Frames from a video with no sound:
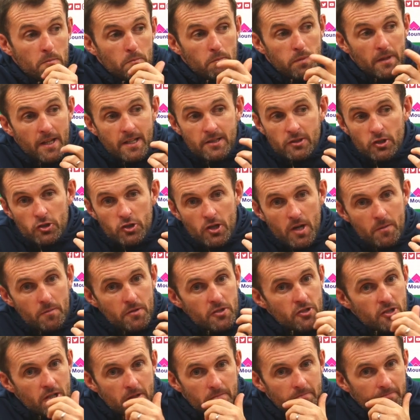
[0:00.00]
But that's the
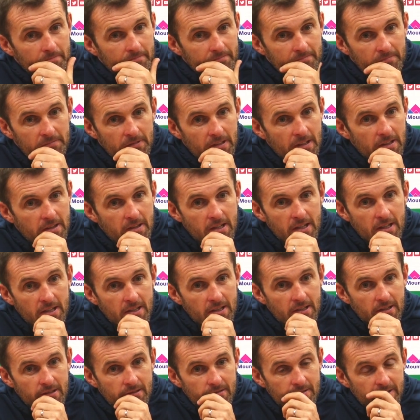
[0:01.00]
Championship. I
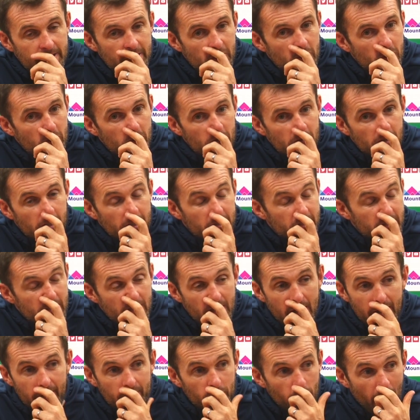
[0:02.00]
think, you know,
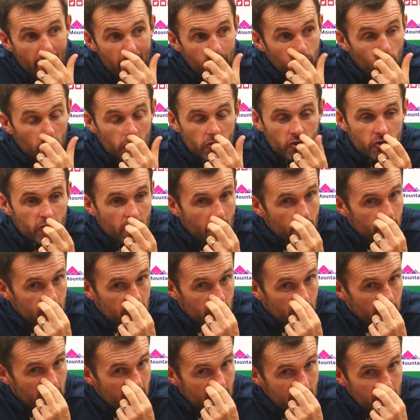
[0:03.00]
I've watched
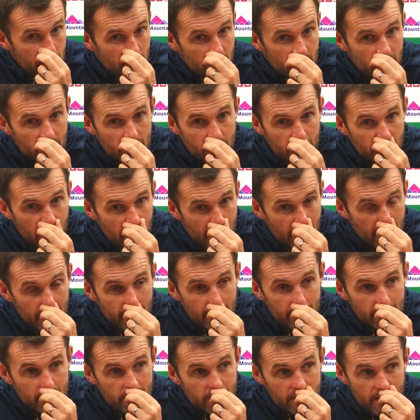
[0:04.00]
Championship games.
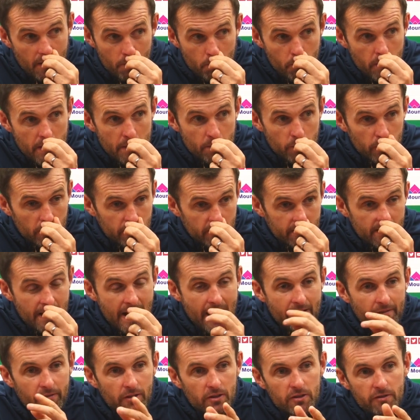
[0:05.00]
And some people's
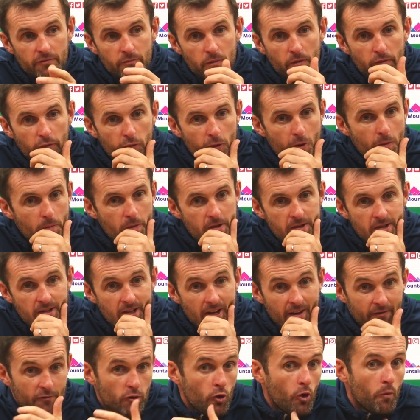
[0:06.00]
level of performance
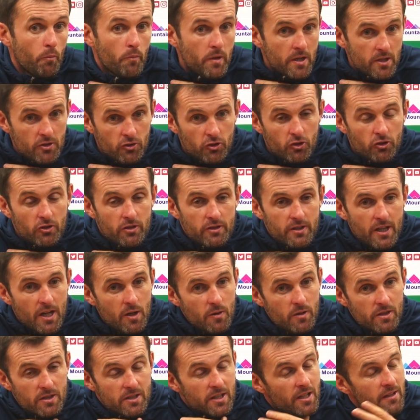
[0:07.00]
have not been as good as
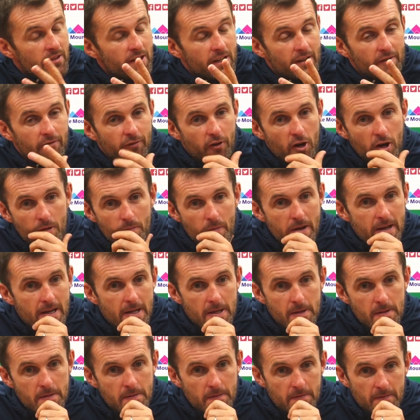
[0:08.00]
ours, yet they have far
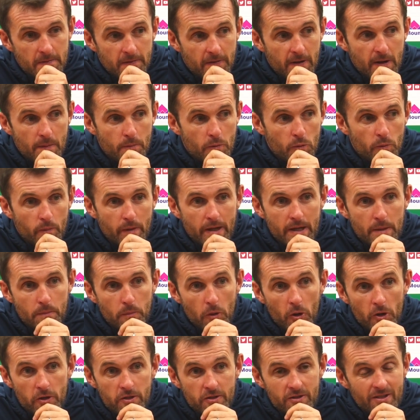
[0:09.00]
more many
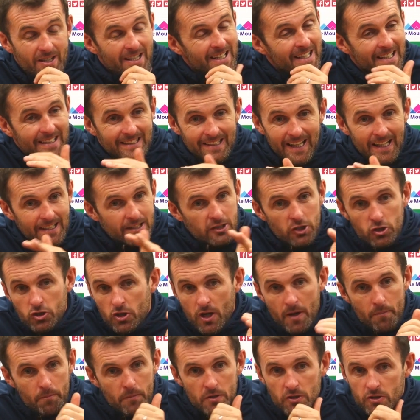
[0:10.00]
points. That's the
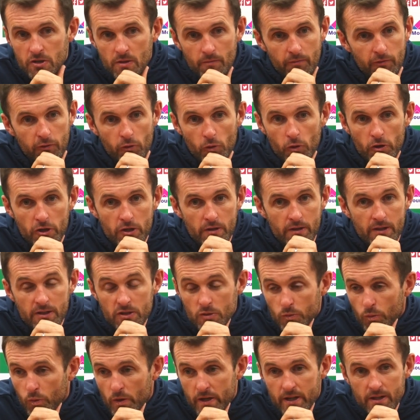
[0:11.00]
Championship for you.
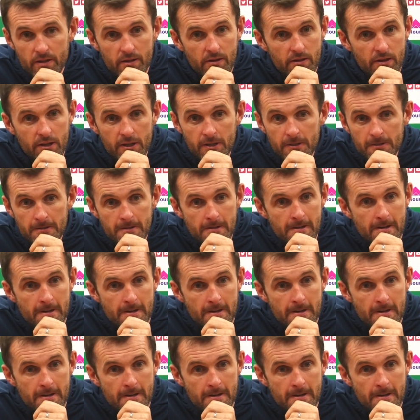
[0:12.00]
It's a weird thing.